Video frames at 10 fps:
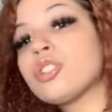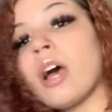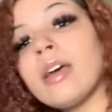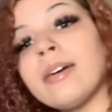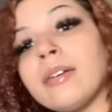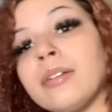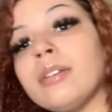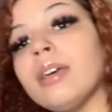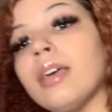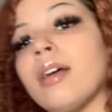try on
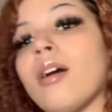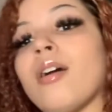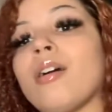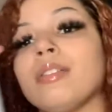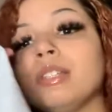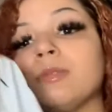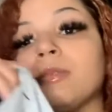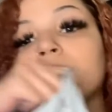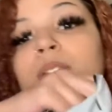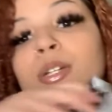all these
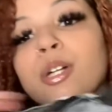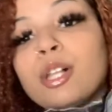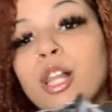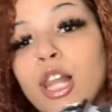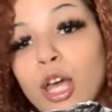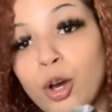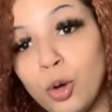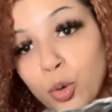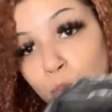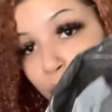
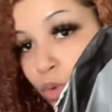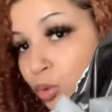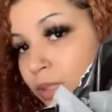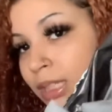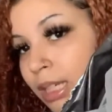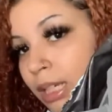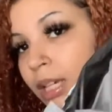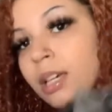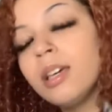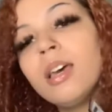clothes you see.
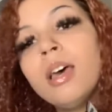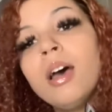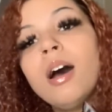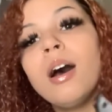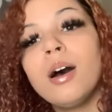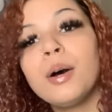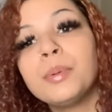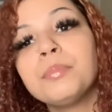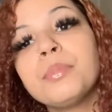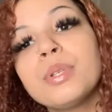Um,
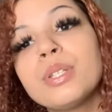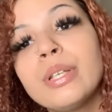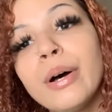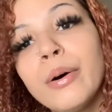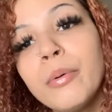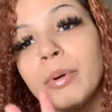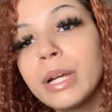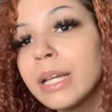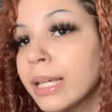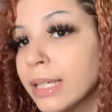so we're
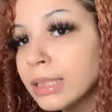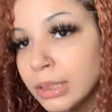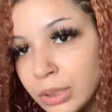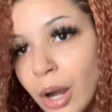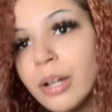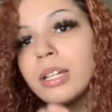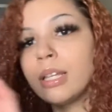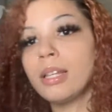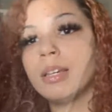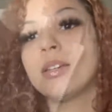gonna get
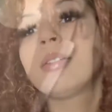started.